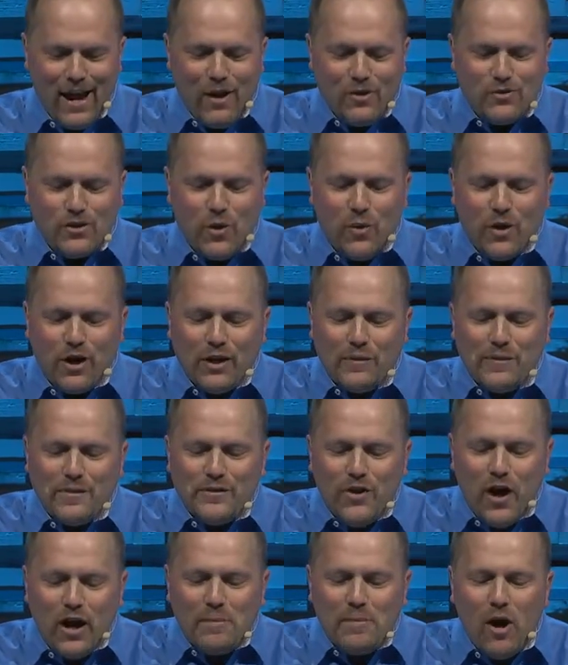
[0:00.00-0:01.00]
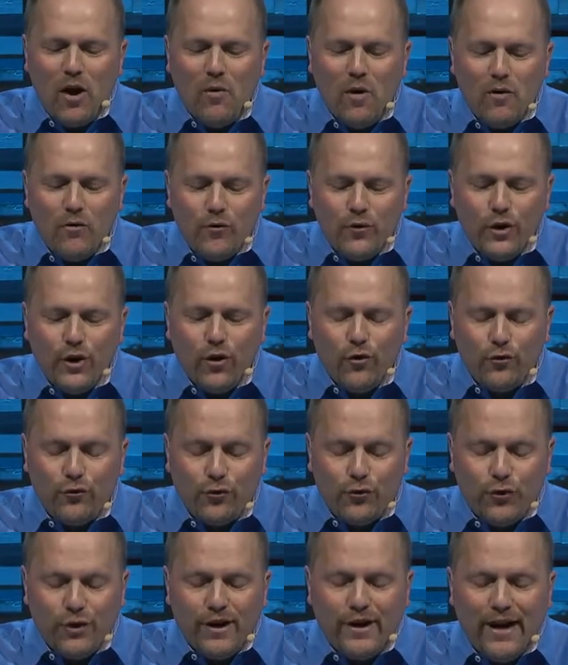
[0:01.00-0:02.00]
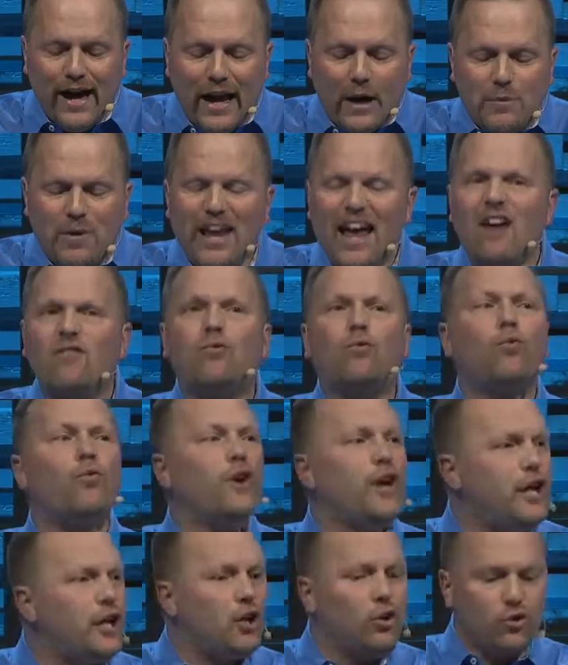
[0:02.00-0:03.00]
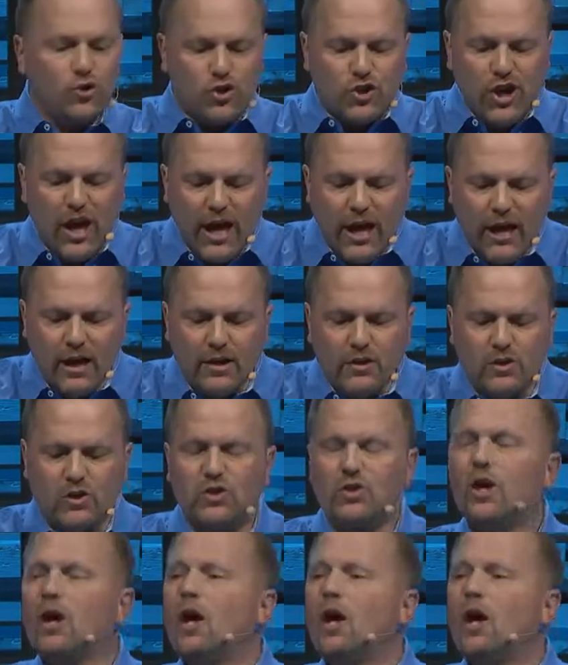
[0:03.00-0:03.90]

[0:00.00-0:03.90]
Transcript: so we're going to be talking about real free. How do we have real change?